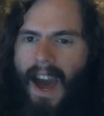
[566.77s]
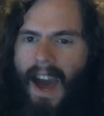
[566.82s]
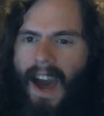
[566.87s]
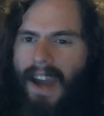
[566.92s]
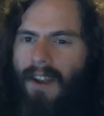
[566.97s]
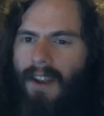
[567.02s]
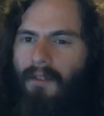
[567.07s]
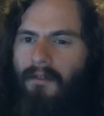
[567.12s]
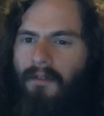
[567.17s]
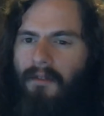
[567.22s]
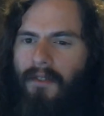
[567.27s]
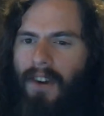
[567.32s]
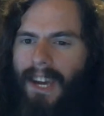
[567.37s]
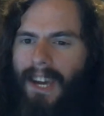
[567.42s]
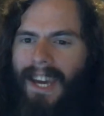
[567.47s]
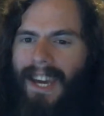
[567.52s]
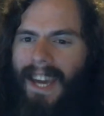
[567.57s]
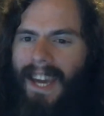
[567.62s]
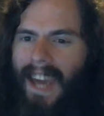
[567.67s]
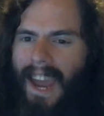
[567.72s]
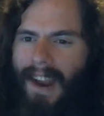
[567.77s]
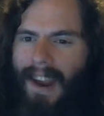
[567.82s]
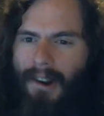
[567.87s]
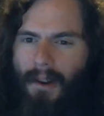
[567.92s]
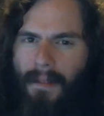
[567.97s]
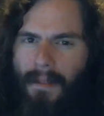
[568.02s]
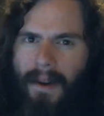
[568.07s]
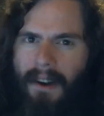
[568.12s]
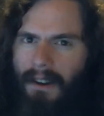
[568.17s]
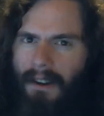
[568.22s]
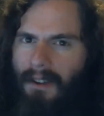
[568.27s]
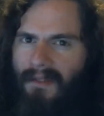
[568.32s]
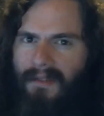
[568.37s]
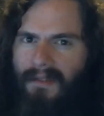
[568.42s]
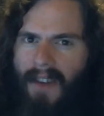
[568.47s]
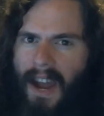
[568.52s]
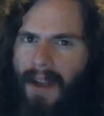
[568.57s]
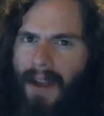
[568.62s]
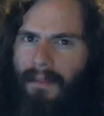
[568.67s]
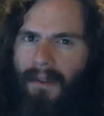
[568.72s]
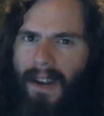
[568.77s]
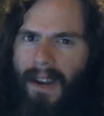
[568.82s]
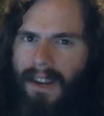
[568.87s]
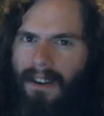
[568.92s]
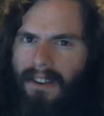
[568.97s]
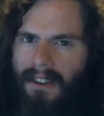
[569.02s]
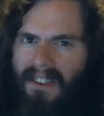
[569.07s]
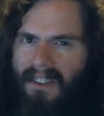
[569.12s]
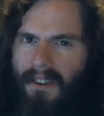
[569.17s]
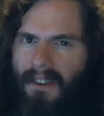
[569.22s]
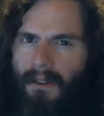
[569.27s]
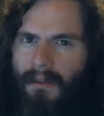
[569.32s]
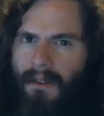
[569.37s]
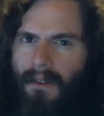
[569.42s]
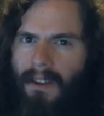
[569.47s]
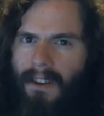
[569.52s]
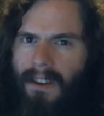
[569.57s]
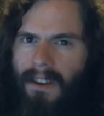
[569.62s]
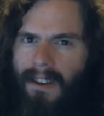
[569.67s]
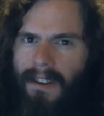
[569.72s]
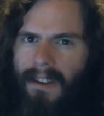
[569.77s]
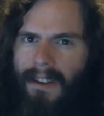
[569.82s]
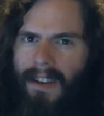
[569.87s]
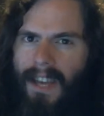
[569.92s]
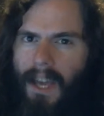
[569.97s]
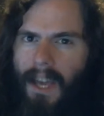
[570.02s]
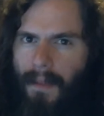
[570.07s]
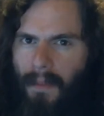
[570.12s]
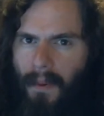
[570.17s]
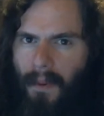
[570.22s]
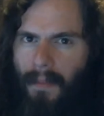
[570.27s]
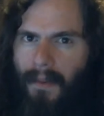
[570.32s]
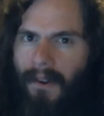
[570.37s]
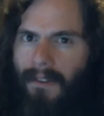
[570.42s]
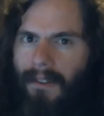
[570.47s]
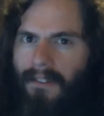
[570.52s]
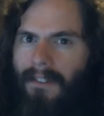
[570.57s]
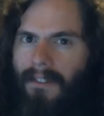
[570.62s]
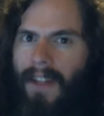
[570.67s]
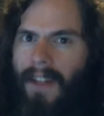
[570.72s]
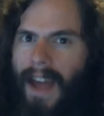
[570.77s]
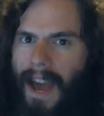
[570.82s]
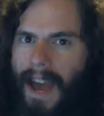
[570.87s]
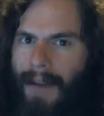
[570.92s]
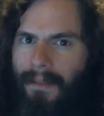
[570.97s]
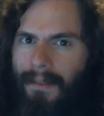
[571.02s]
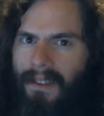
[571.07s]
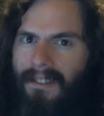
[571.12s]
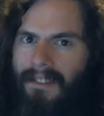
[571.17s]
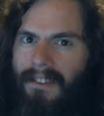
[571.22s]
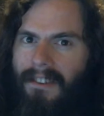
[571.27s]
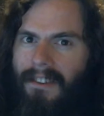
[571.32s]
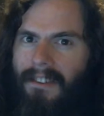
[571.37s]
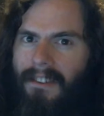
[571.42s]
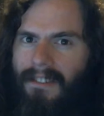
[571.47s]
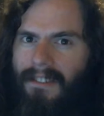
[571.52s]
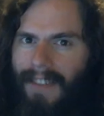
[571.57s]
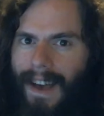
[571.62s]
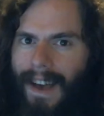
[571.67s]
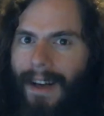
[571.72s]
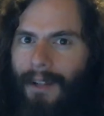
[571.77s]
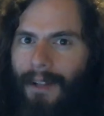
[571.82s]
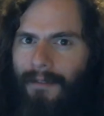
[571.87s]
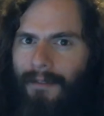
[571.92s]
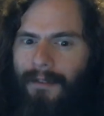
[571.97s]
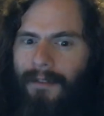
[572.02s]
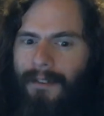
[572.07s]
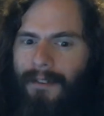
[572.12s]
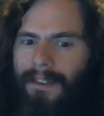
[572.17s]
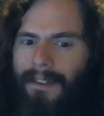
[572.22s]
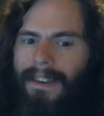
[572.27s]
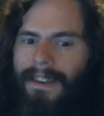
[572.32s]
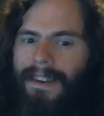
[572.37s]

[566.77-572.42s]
I don't fucking care about your vibrator, dude. Keep your personal habits to yourself.